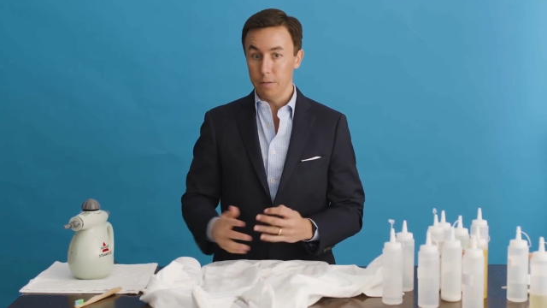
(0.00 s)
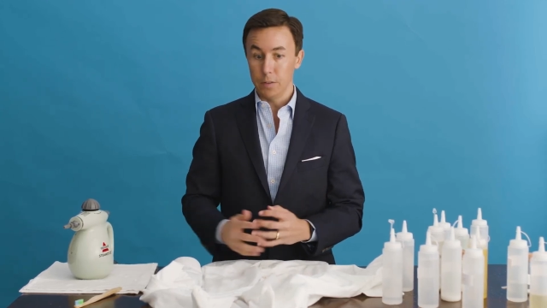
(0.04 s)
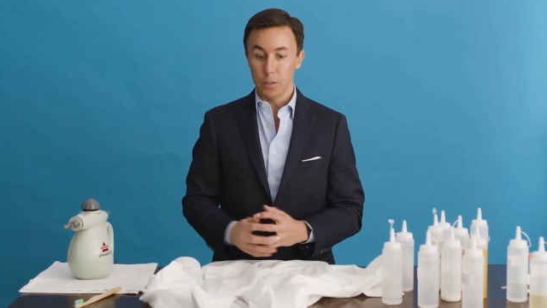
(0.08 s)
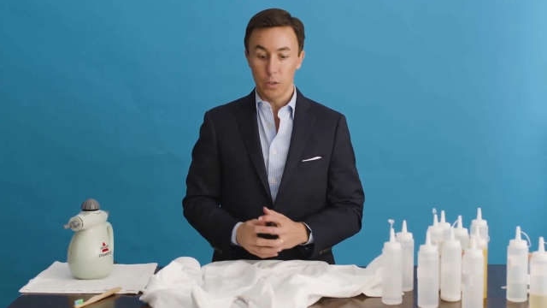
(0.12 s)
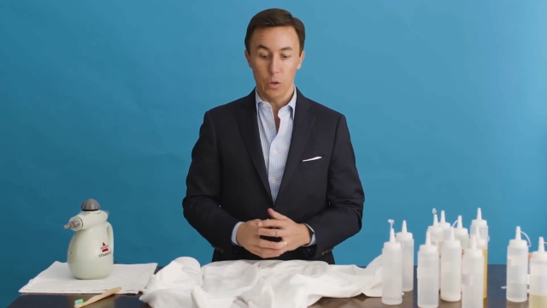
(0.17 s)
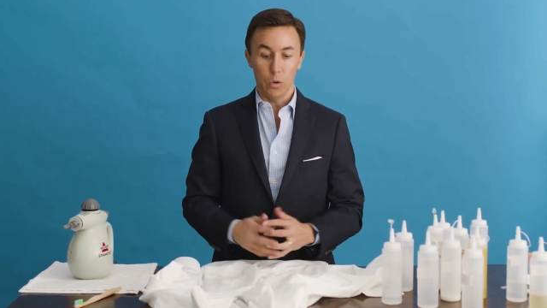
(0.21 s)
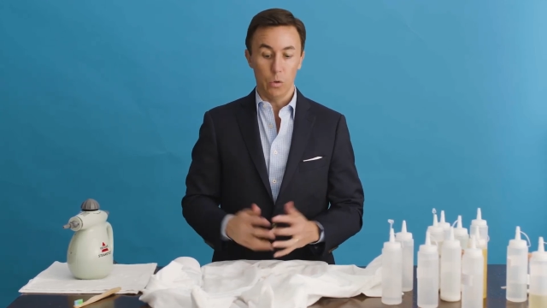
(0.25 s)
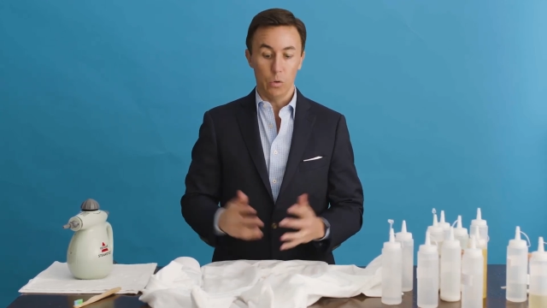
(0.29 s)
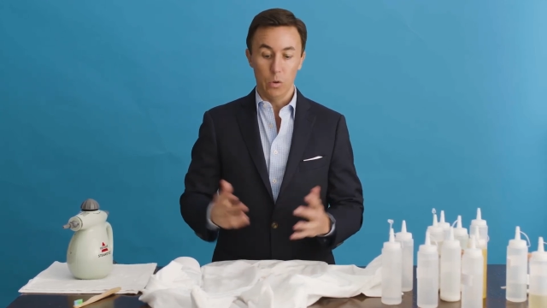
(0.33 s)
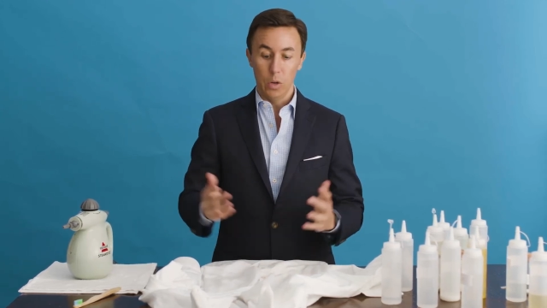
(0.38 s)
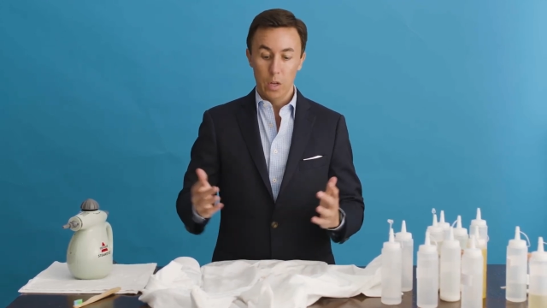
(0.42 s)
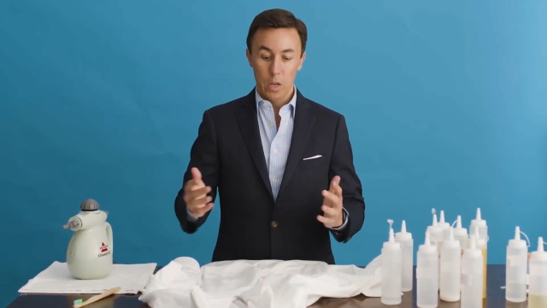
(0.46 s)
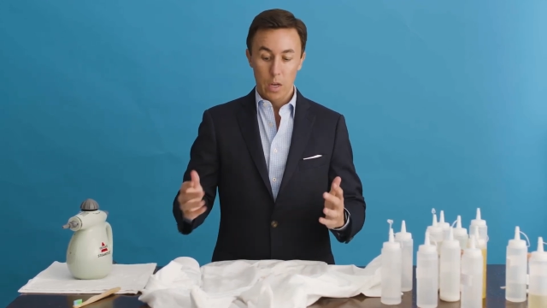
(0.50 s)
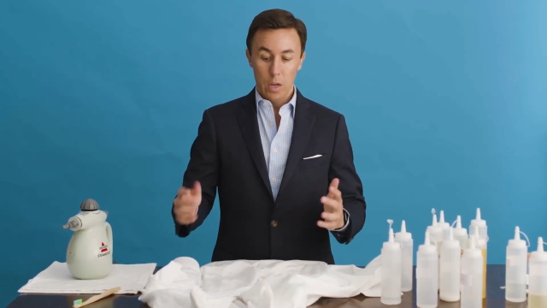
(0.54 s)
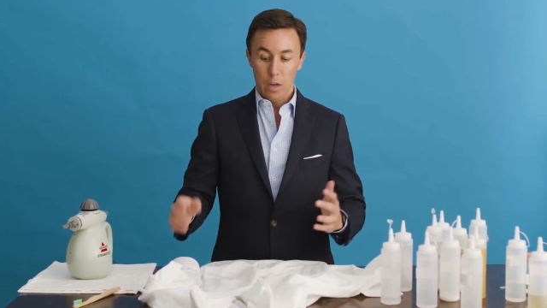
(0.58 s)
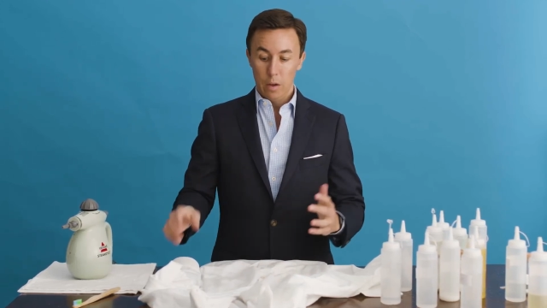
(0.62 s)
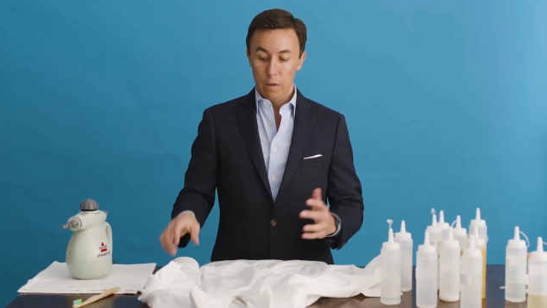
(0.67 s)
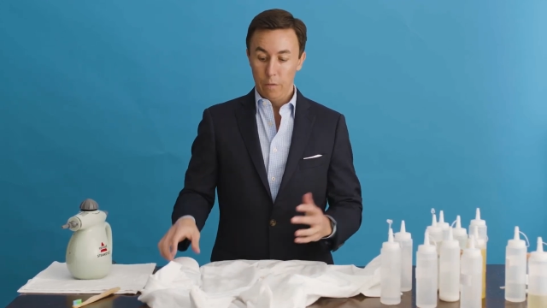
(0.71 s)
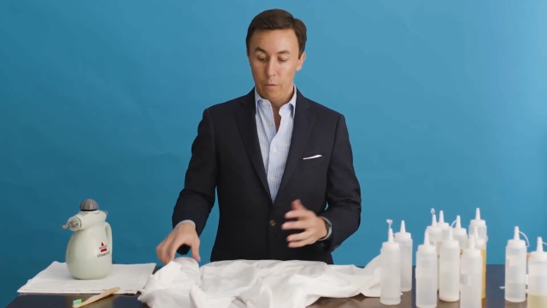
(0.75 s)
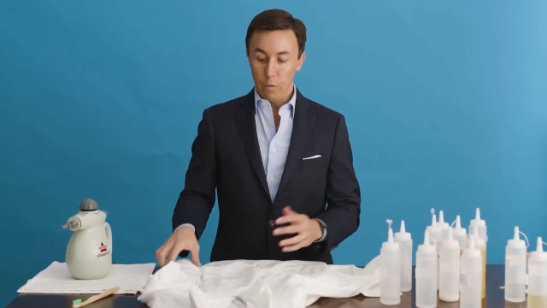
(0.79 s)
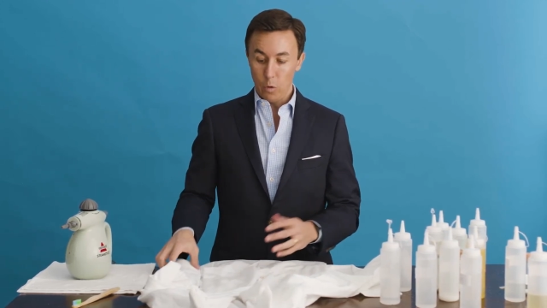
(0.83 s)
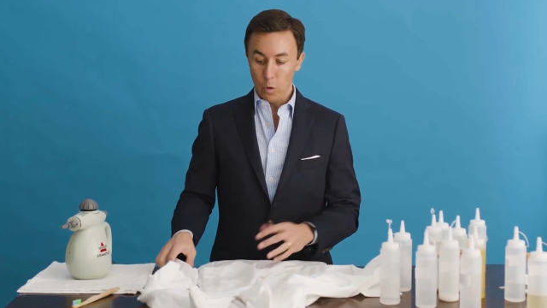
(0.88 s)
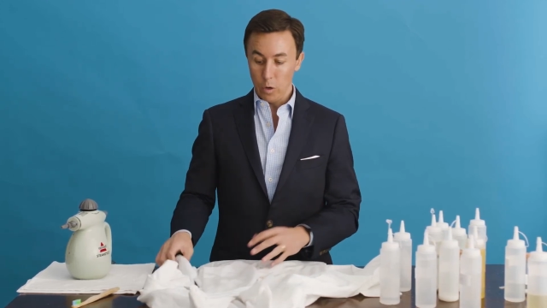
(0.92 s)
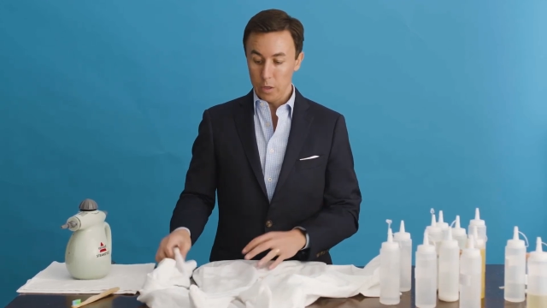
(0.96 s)
So
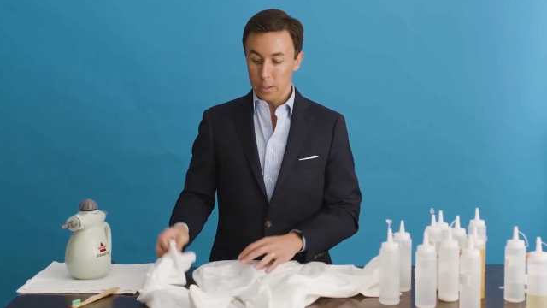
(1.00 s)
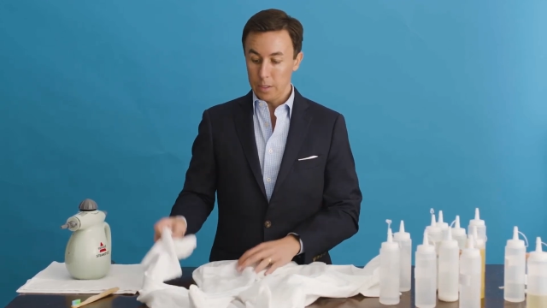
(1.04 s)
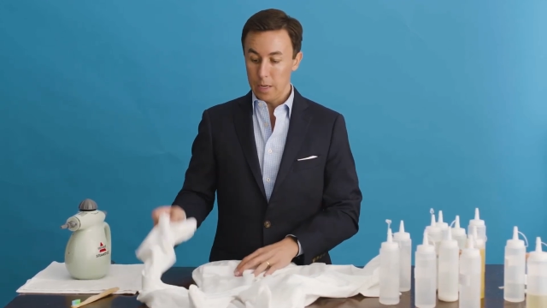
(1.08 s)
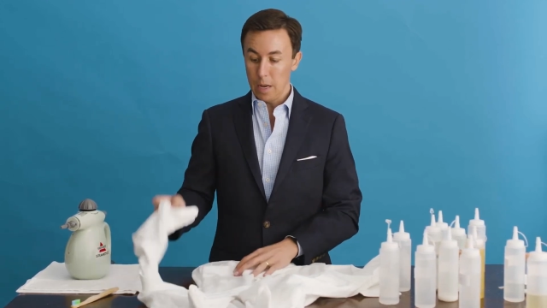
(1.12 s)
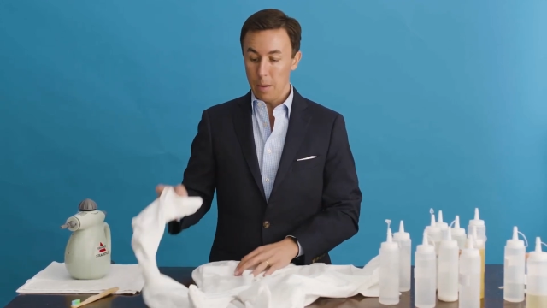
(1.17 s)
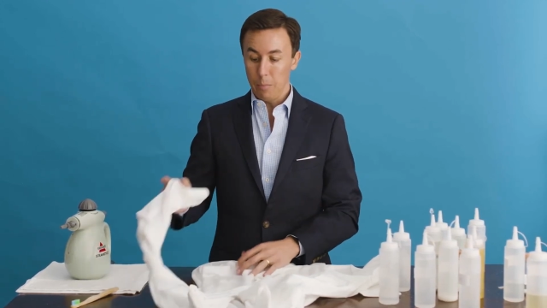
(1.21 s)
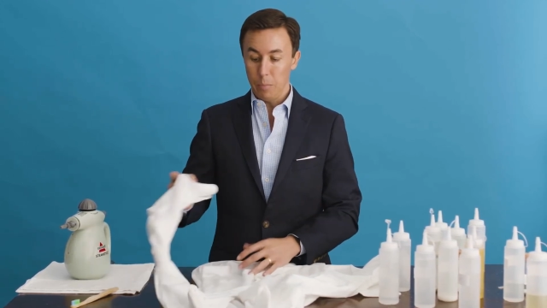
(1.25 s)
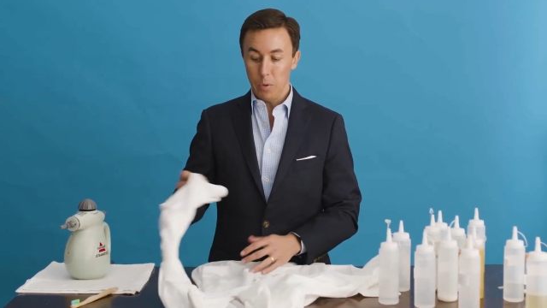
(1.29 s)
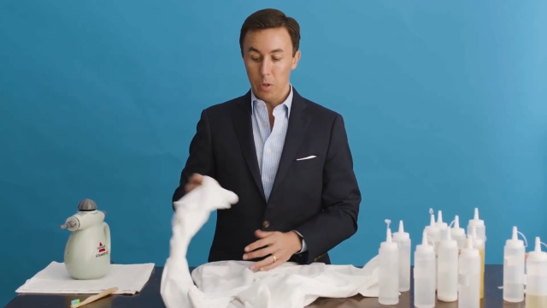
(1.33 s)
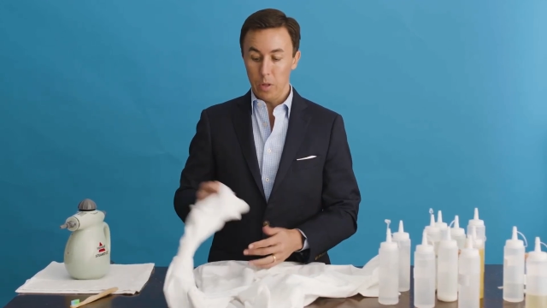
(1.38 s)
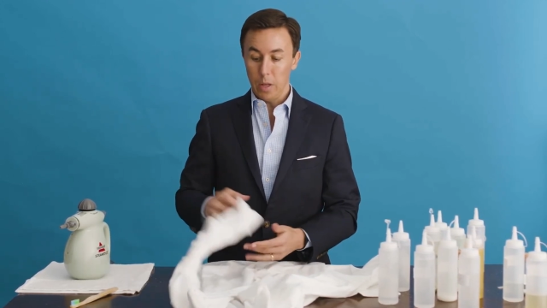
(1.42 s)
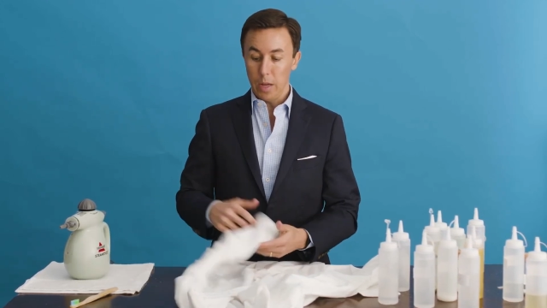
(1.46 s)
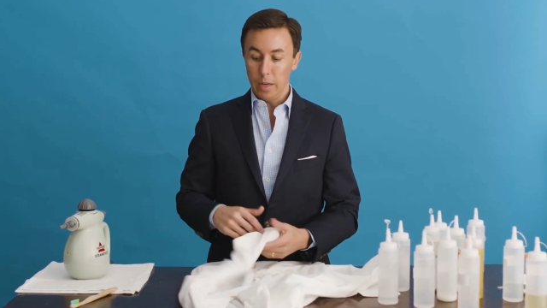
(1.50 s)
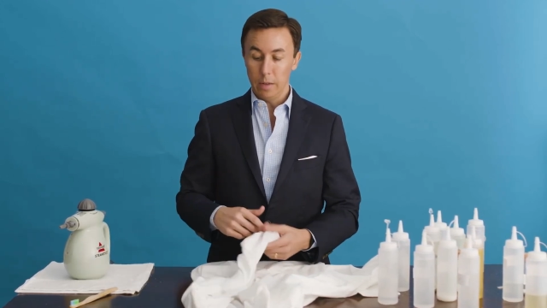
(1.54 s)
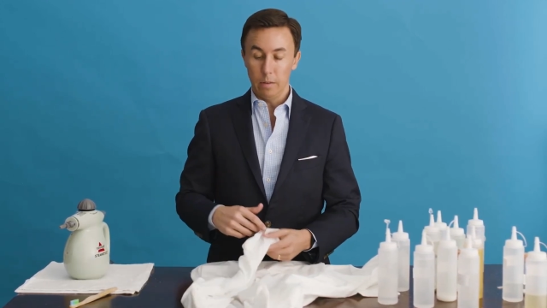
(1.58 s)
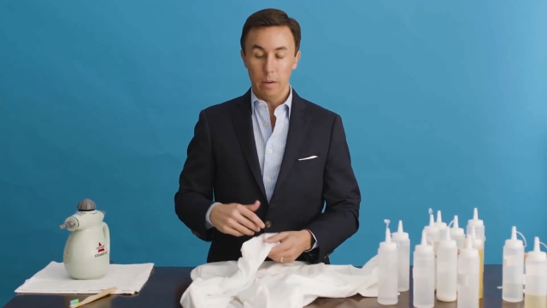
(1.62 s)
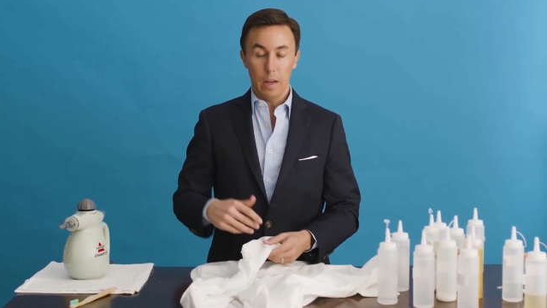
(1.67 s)
for example,